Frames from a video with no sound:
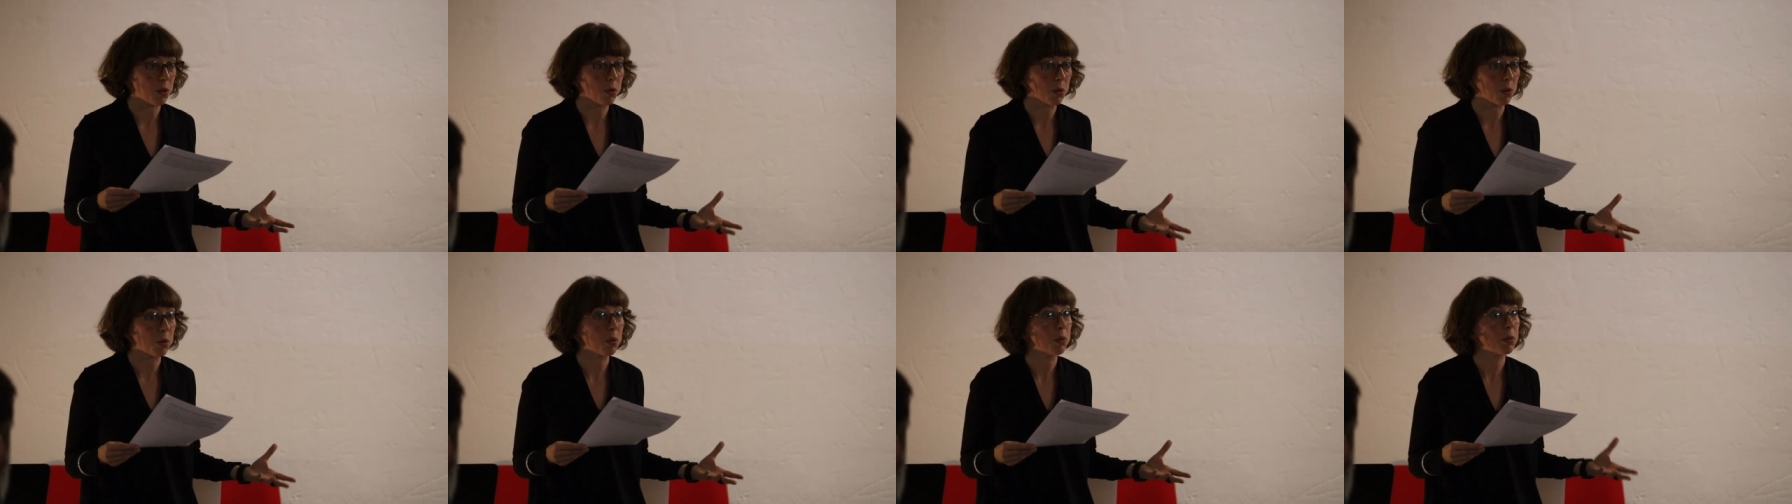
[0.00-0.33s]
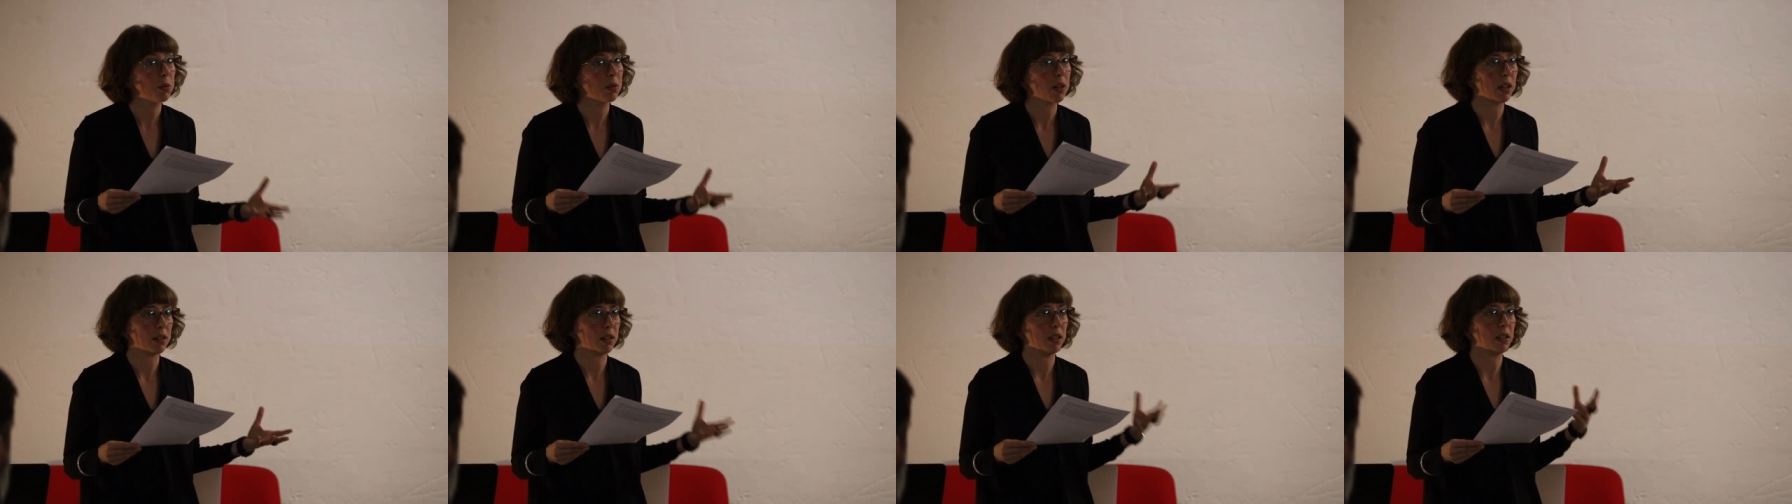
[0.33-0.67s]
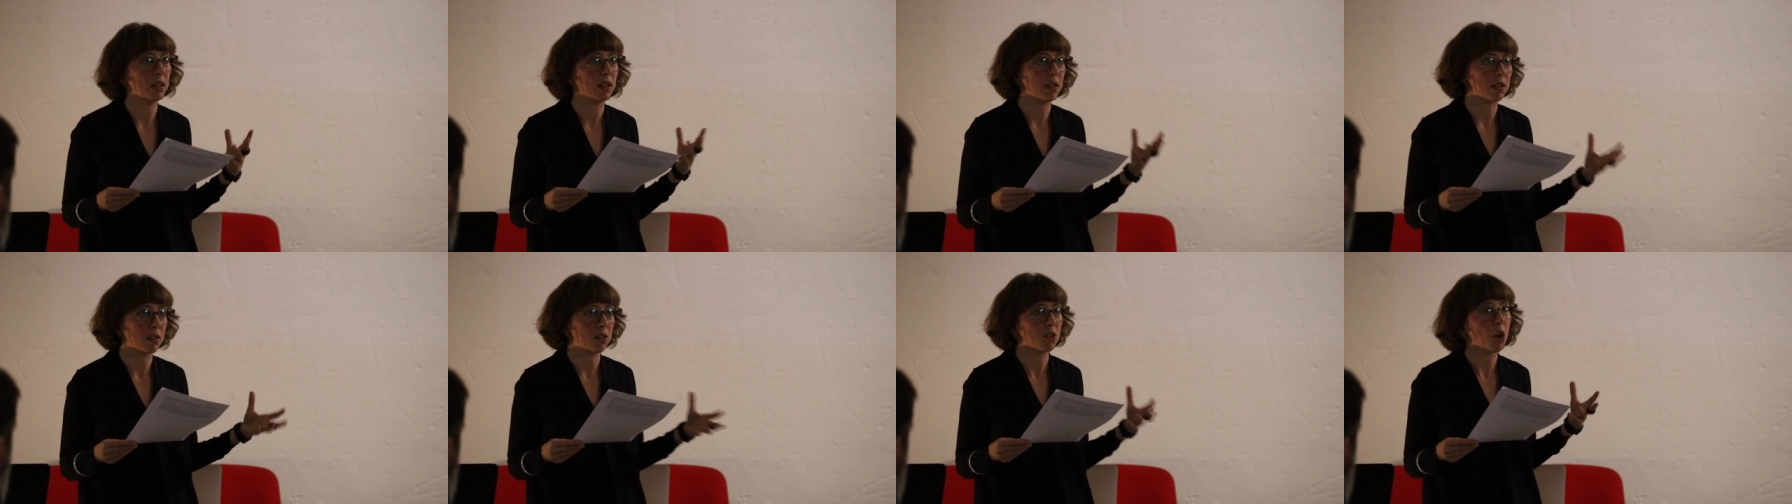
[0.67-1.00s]
do. I
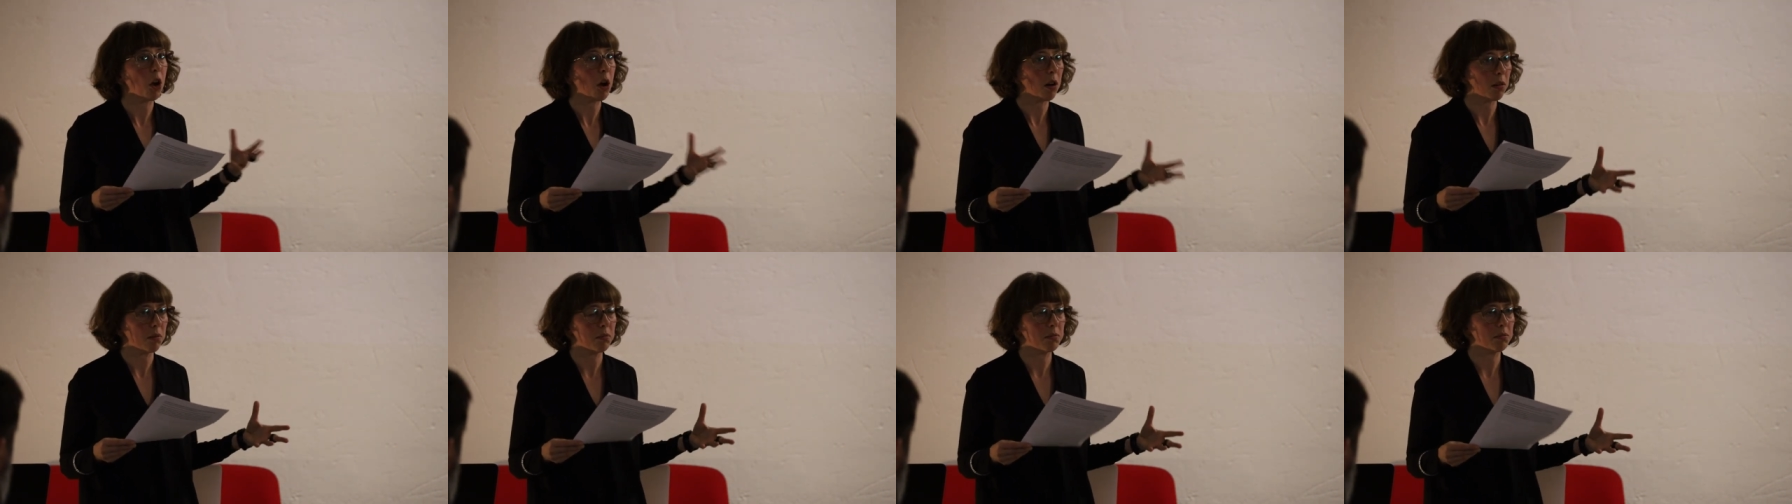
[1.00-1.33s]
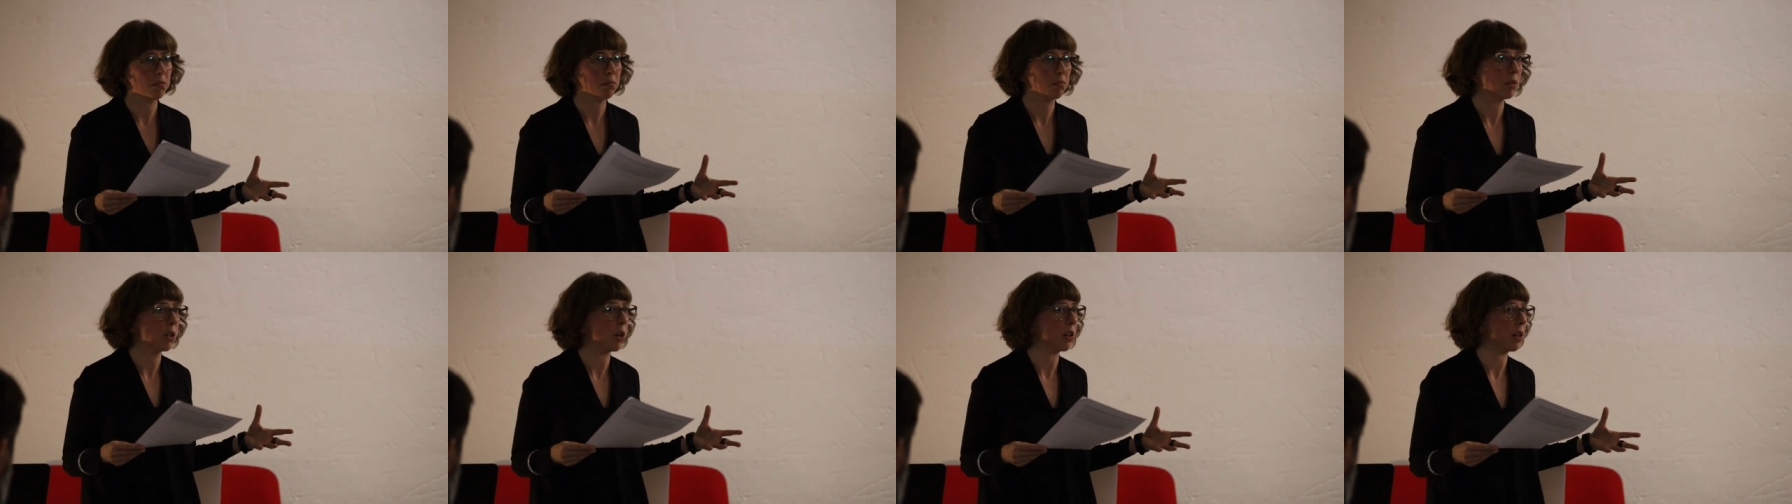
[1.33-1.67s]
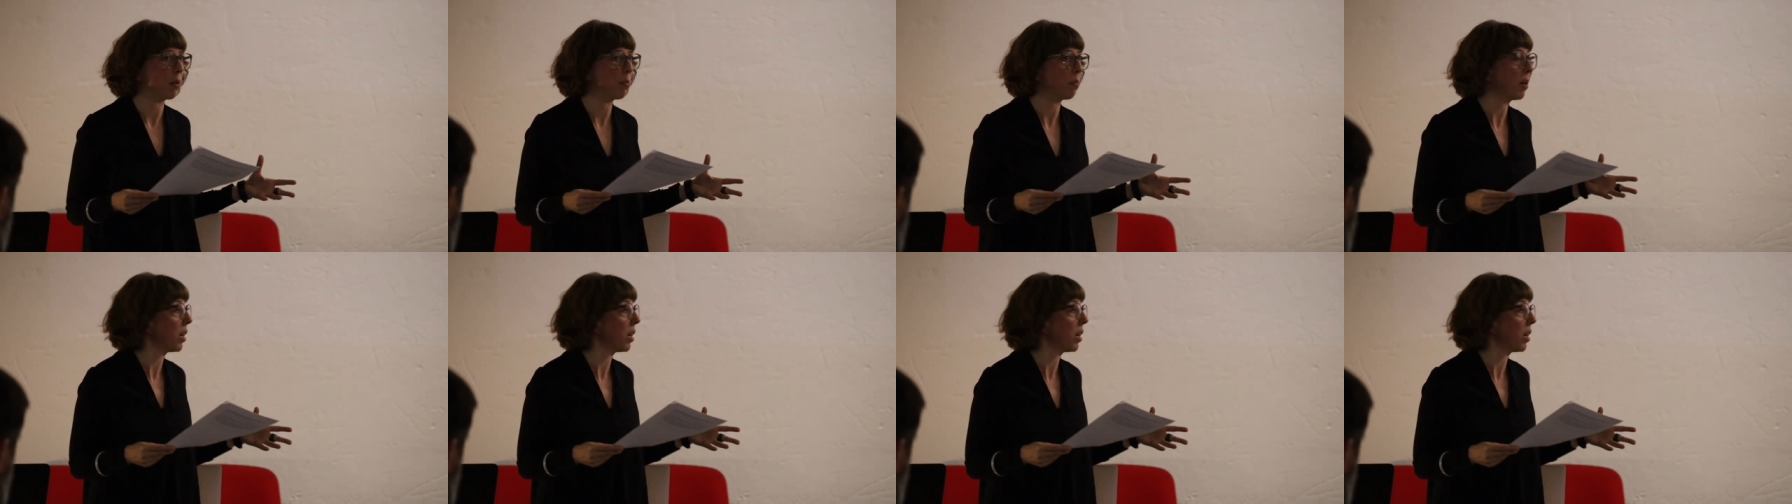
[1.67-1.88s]
think it's not going